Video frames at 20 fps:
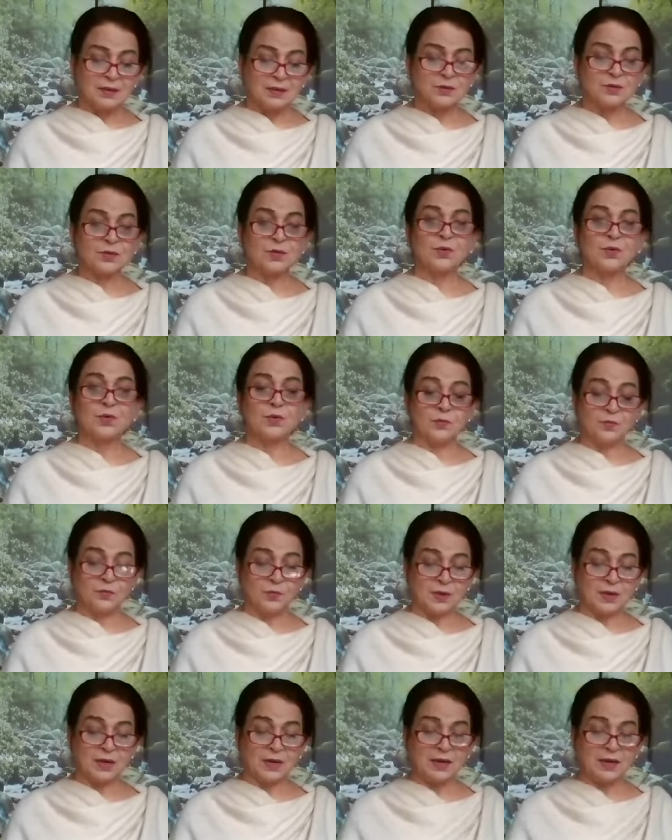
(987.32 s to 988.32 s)
So
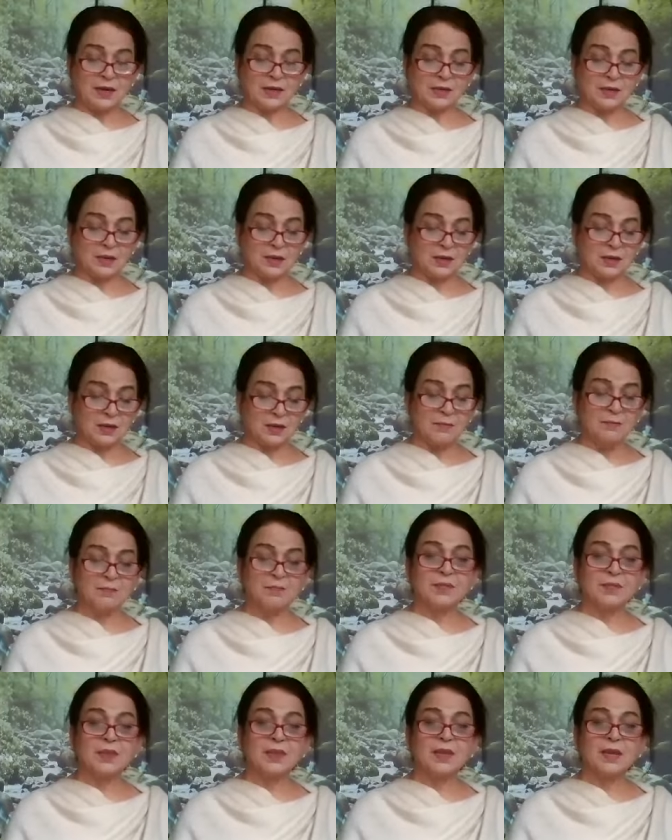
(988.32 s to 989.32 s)
we are at the,
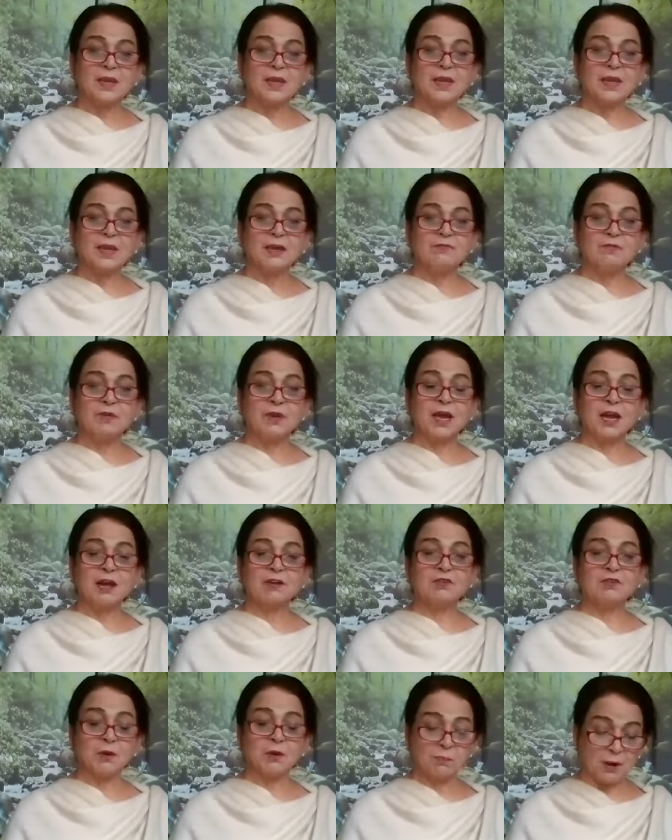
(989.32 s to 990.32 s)
we
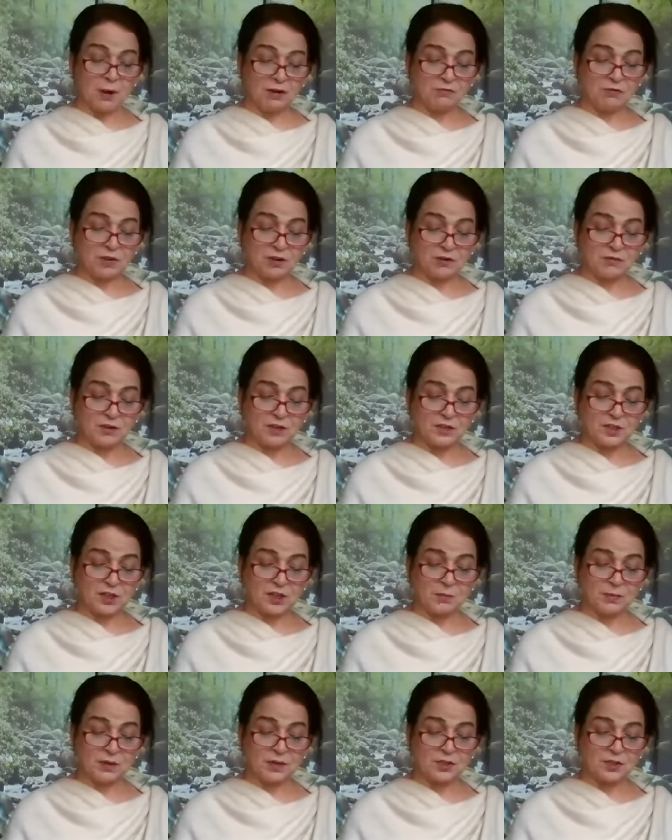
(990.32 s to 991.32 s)
have the power of
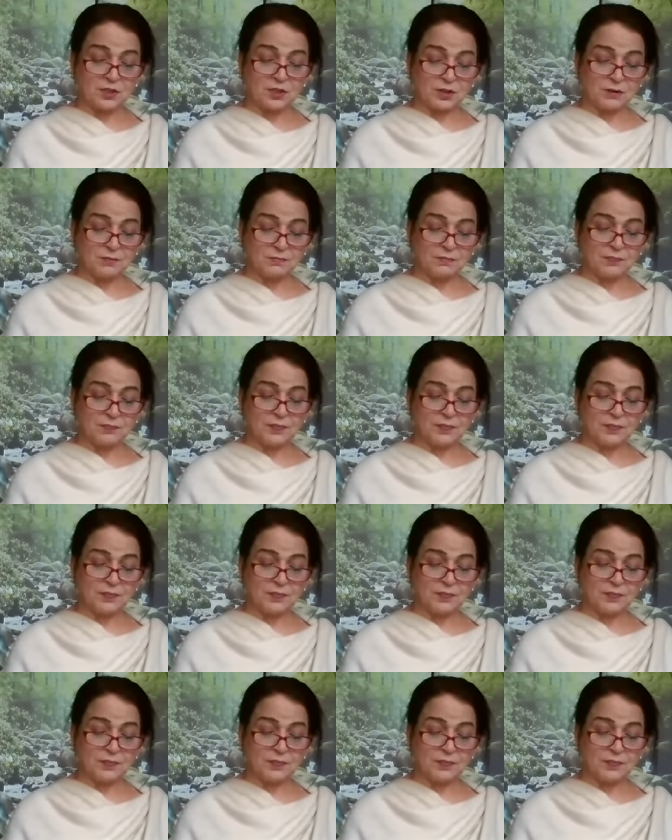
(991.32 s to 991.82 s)
discrimination.